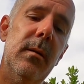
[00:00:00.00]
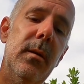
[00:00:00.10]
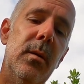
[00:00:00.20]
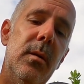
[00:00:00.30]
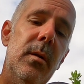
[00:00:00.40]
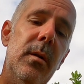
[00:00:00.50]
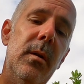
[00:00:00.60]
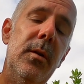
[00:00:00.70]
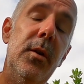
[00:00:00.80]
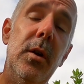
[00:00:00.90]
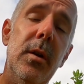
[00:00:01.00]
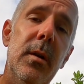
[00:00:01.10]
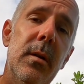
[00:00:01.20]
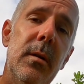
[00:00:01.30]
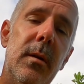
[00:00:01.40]
your dog
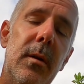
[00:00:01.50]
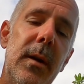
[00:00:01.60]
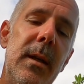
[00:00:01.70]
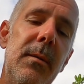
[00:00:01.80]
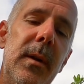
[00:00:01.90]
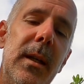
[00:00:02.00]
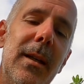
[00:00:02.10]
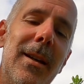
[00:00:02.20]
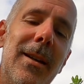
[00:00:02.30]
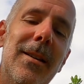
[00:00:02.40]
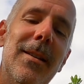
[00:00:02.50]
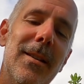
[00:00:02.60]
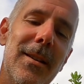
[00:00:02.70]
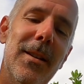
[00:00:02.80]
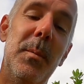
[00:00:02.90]
or anything,
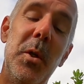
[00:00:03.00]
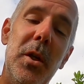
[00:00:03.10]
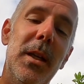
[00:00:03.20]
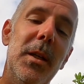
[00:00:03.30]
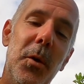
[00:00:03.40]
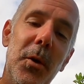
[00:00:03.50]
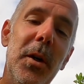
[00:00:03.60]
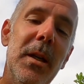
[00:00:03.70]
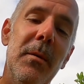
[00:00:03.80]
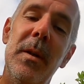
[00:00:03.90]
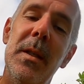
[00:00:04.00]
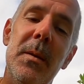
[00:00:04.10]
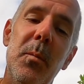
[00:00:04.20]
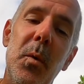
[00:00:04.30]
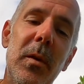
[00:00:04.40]
especially your dog, if
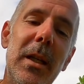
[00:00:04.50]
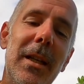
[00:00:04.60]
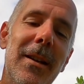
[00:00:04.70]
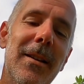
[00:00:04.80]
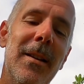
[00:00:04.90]
he's moving,